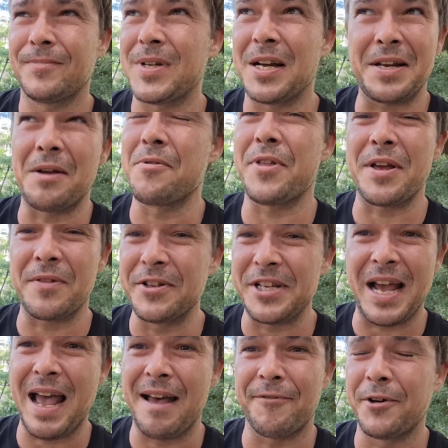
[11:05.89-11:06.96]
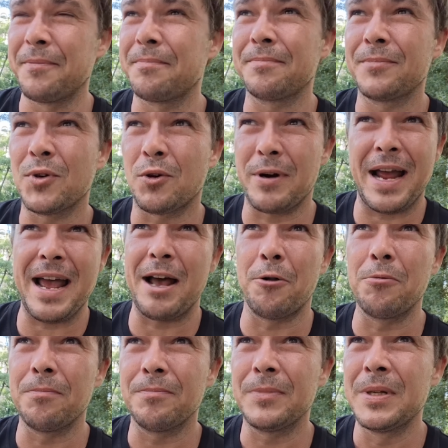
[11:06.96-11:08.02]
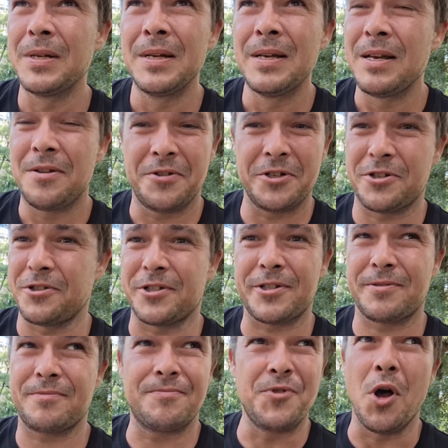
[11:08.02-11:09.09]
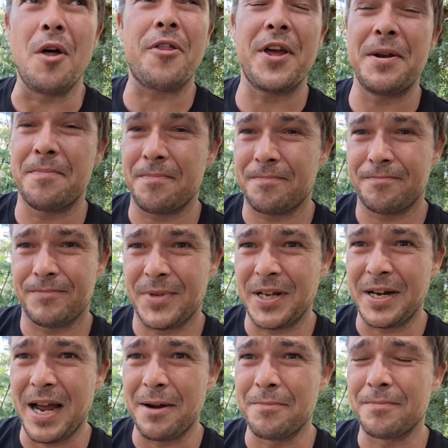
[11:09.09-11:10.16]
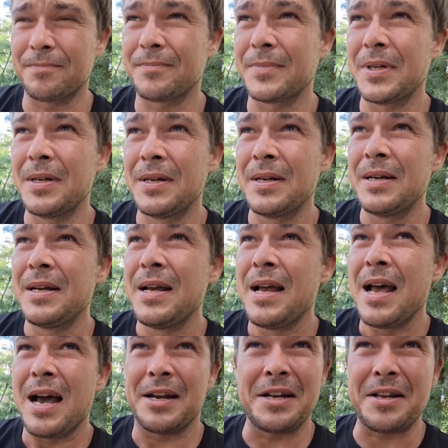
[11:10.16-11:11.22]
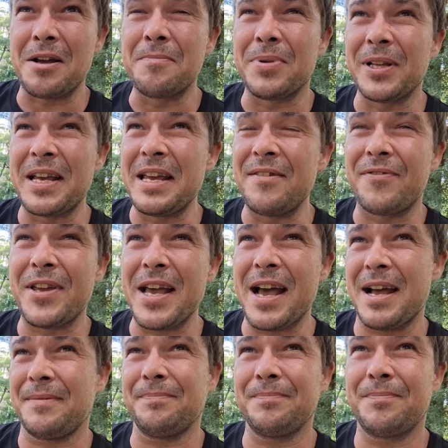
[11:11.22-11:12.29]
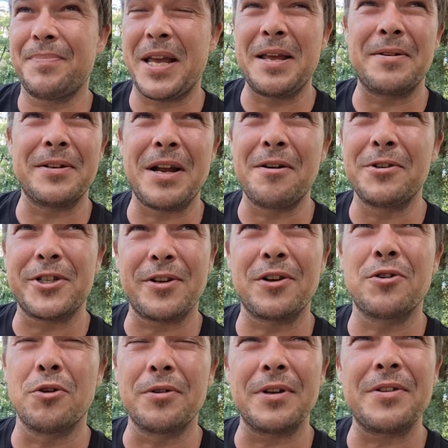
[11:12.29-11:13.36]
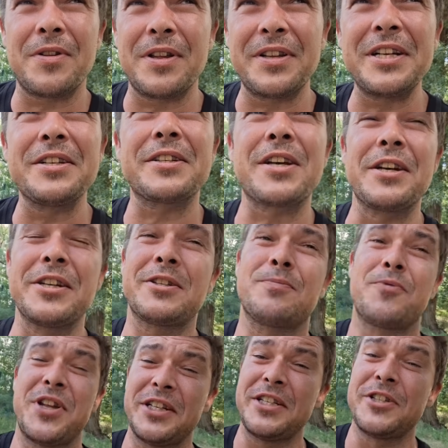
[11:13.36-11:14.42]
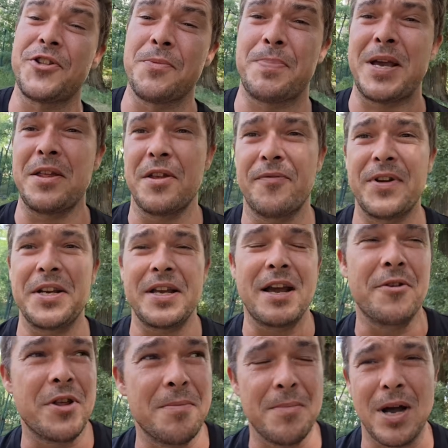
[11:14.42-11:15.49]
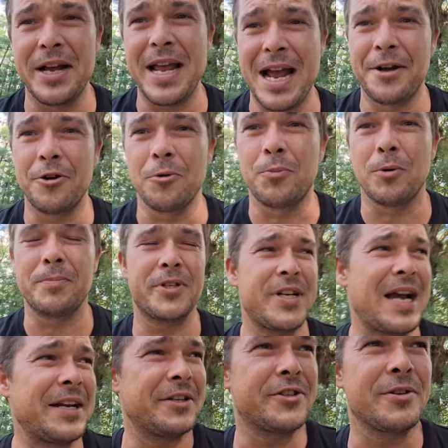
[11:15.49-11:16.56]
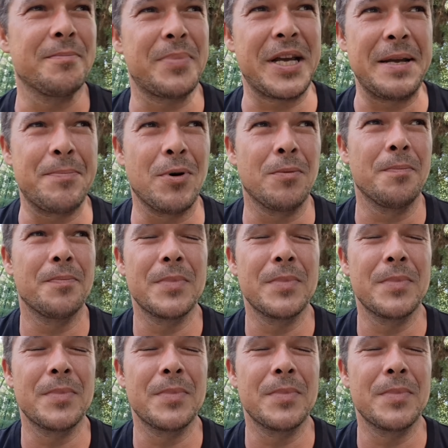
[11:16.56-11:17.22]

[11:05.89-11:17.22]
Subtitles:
I don't think there's a heaven or a hell. There's just nothing, And I don't believe, it's a good... This is the bit of the video that might end up upsetting some people.